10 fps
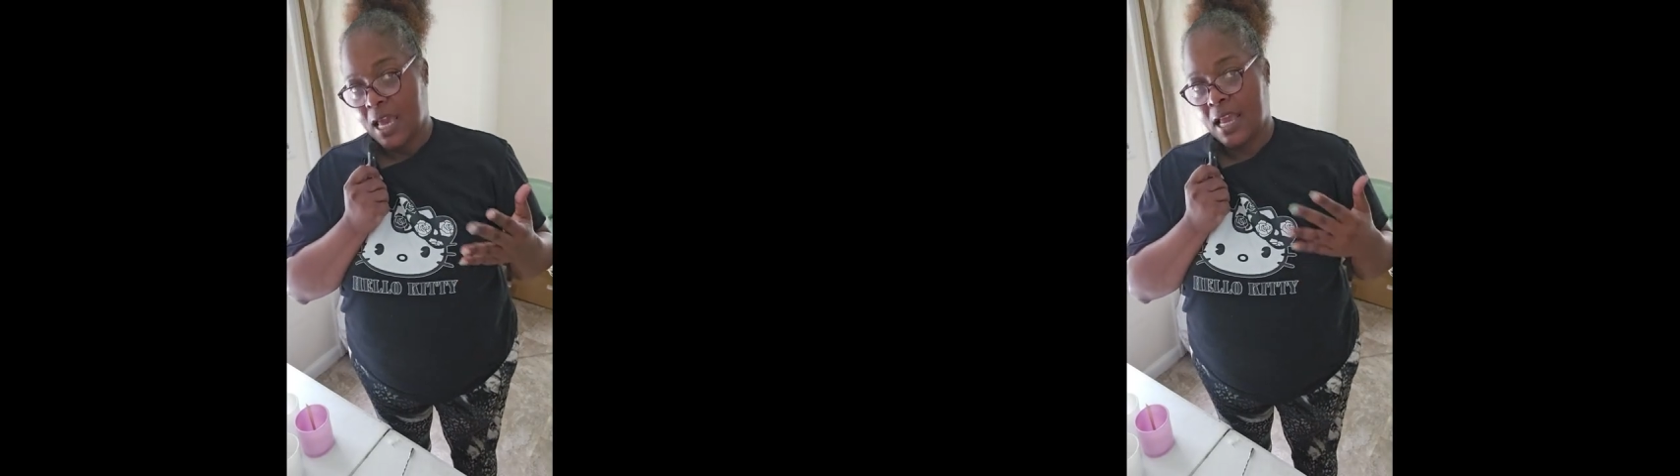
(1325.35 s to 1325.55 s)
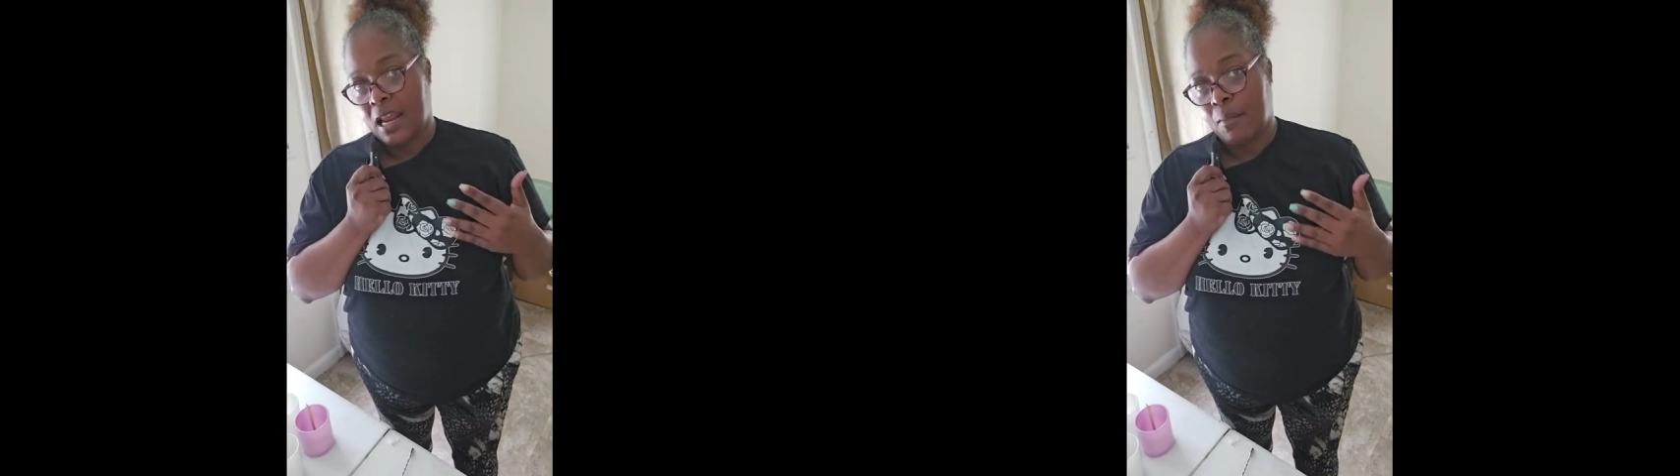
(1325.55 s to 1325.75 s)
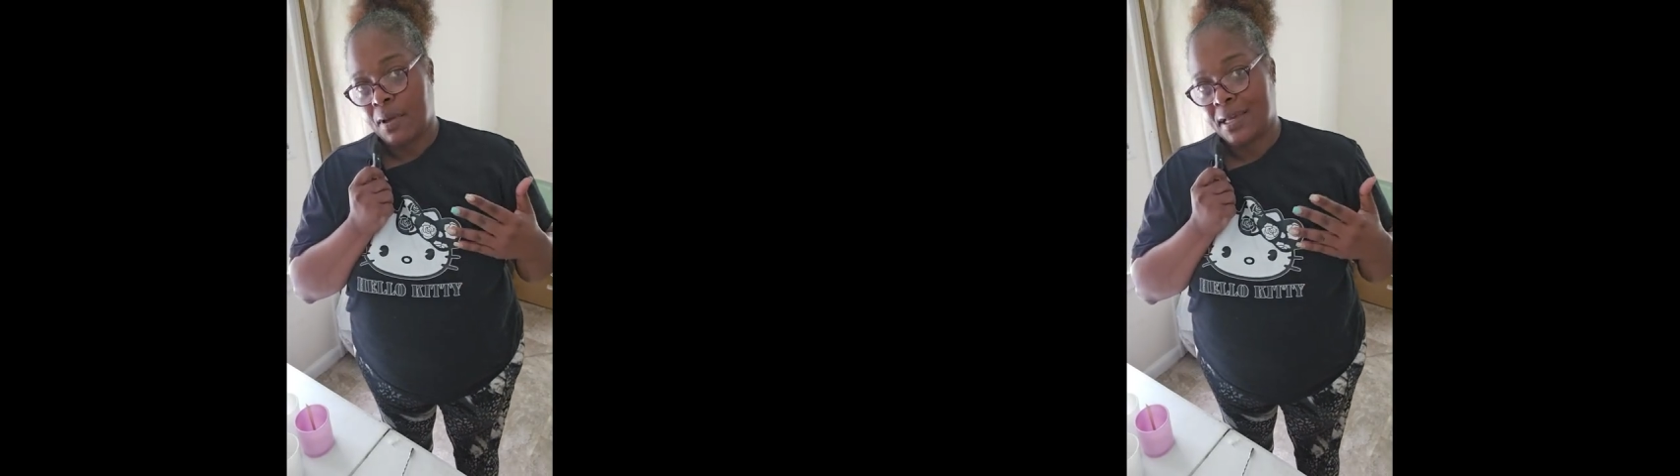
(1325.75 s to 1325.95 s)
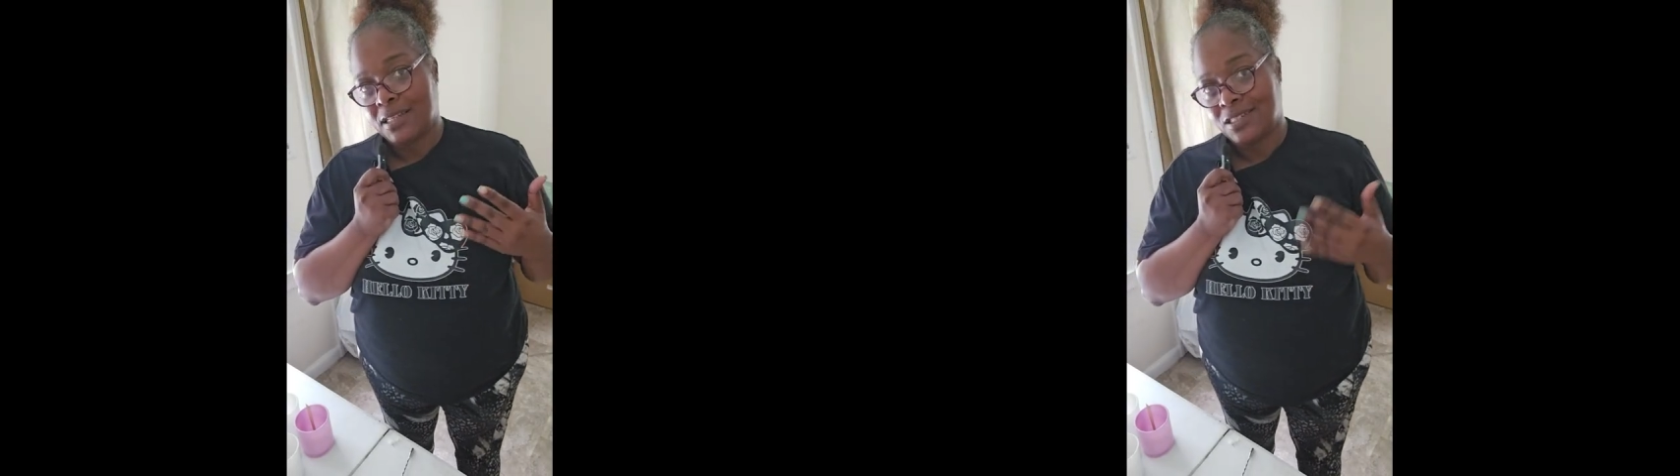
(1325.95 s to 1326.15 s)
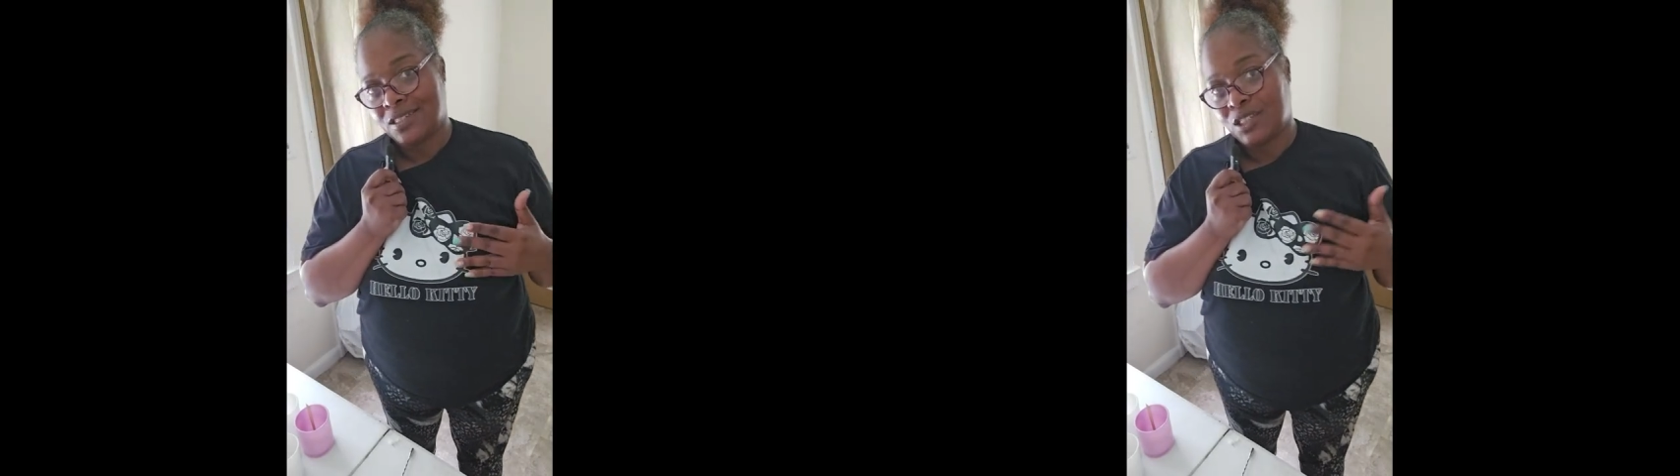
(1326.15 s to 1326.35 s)
and I'm
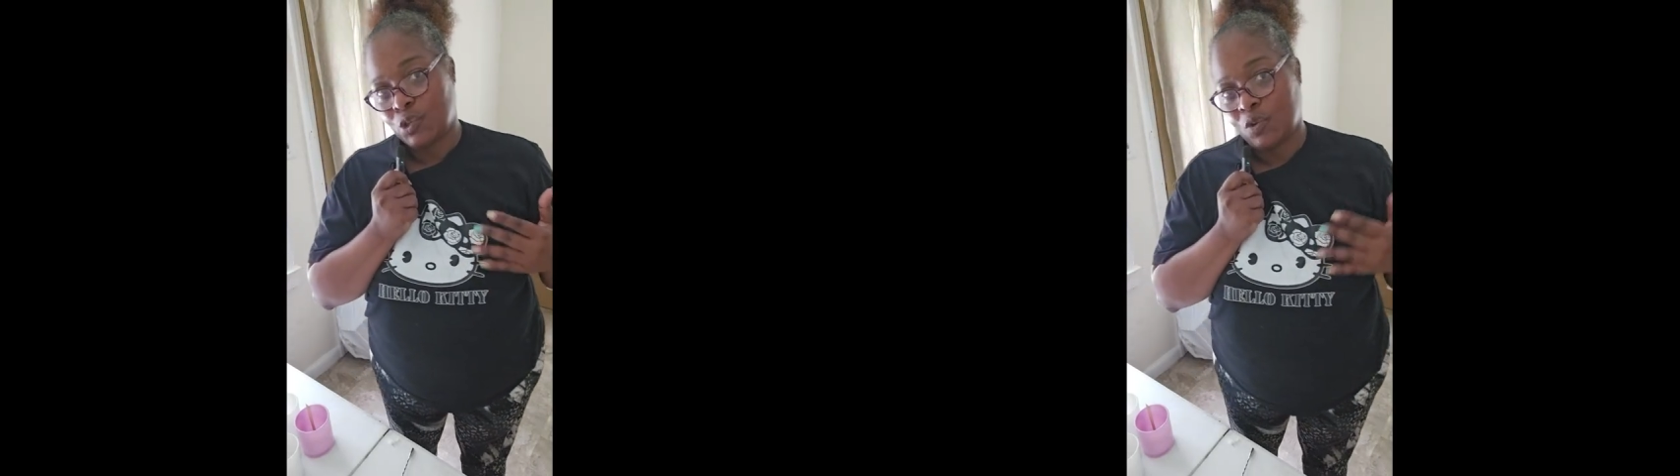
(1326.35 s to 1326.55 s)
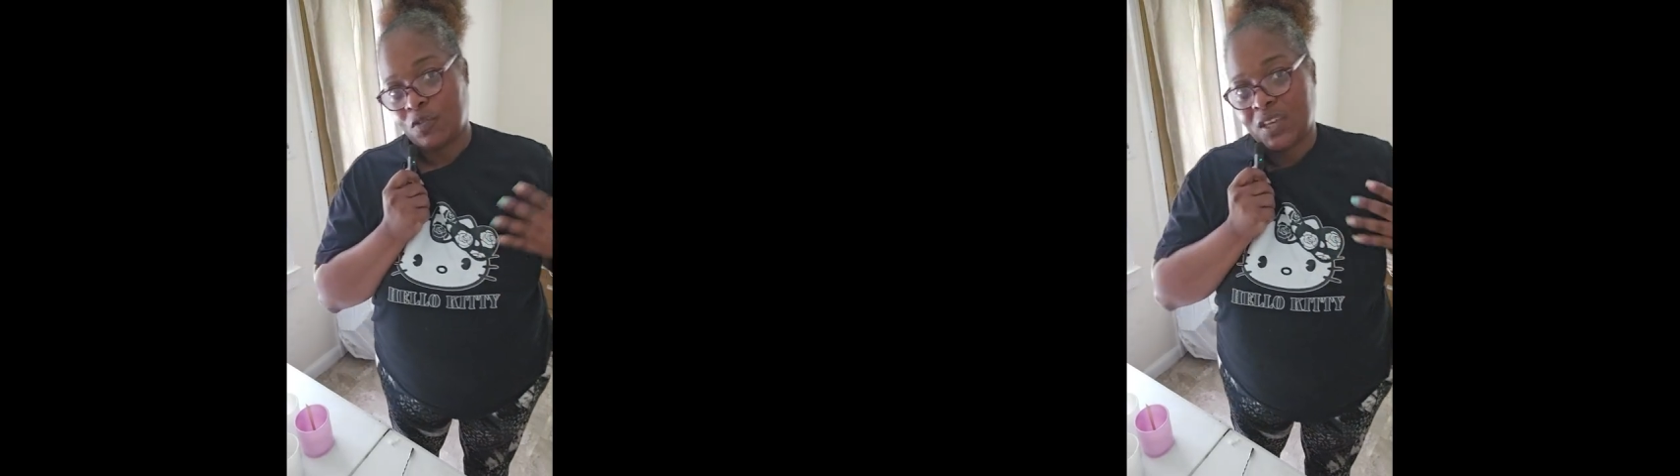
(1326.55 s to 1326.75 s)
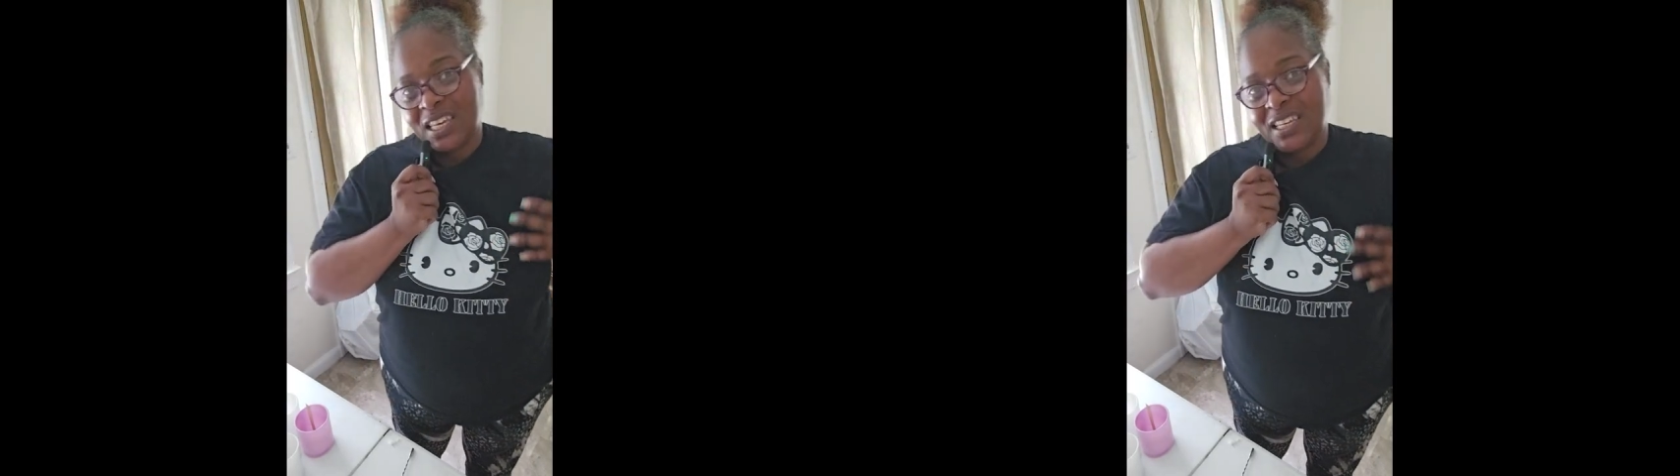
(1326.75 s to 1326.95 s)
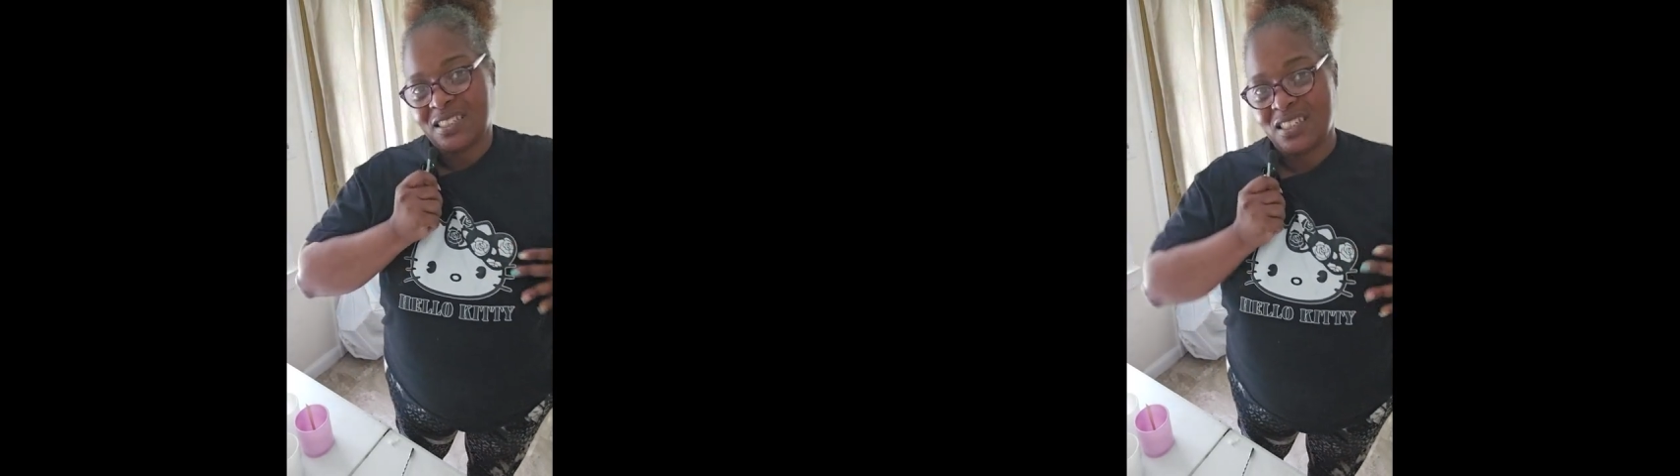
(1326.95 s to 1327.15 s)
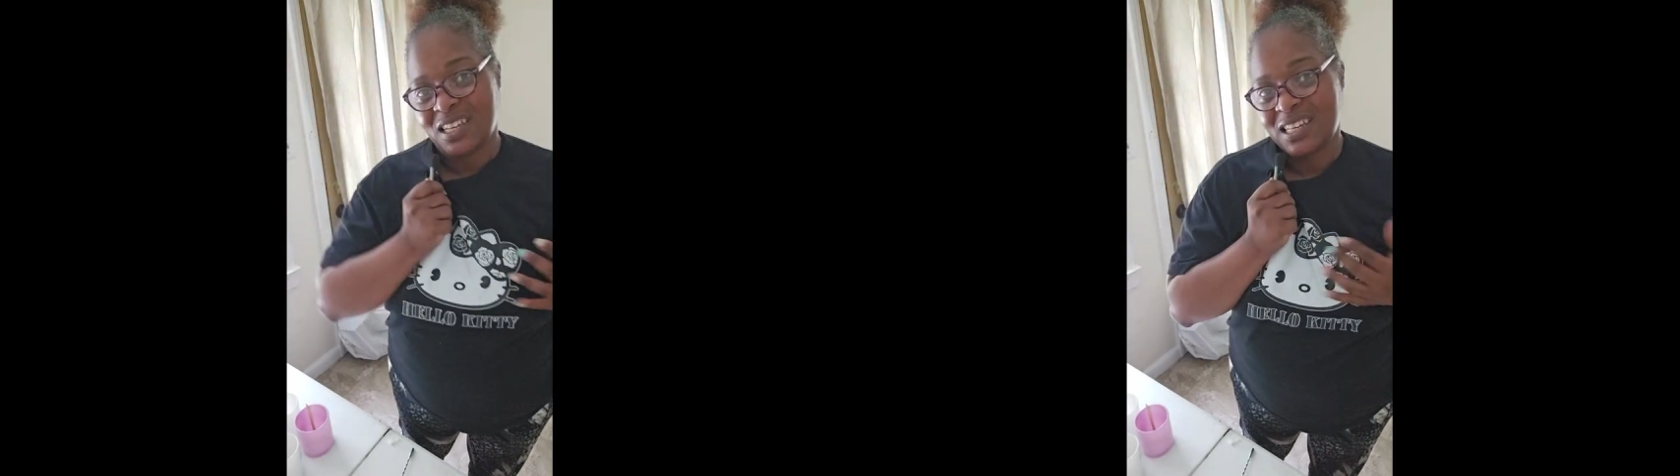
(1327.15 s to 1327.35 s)
making just 2 of each.